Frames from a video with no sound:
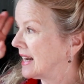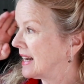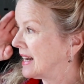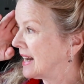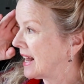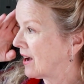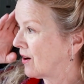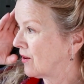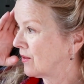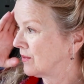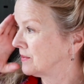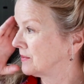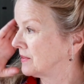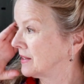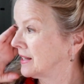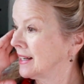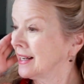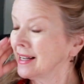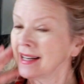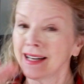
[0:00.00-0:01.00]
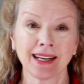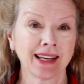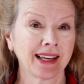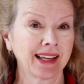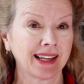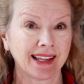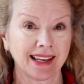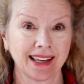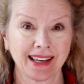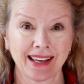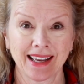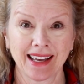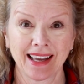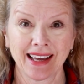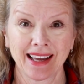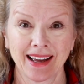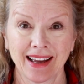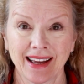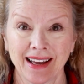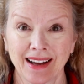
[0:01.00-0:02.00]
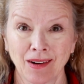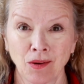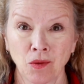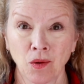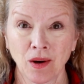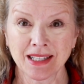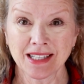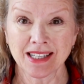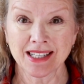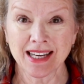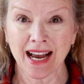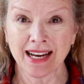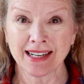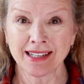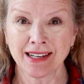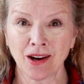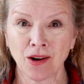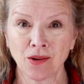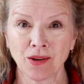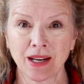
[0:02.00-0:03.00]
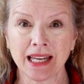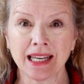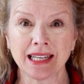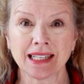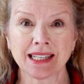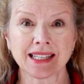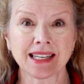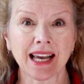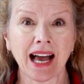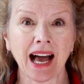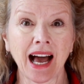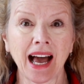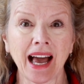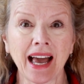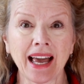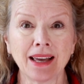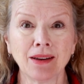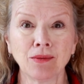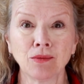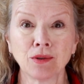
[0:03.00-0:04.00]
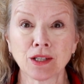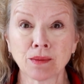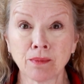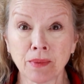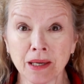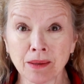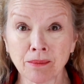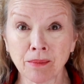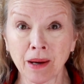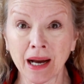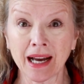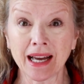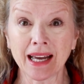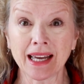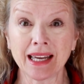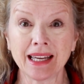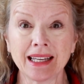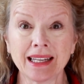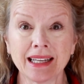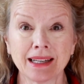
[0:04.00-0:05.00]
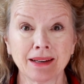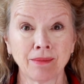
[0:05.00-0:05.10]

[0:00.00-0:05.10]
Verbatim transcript: Now, one side note is I was bit by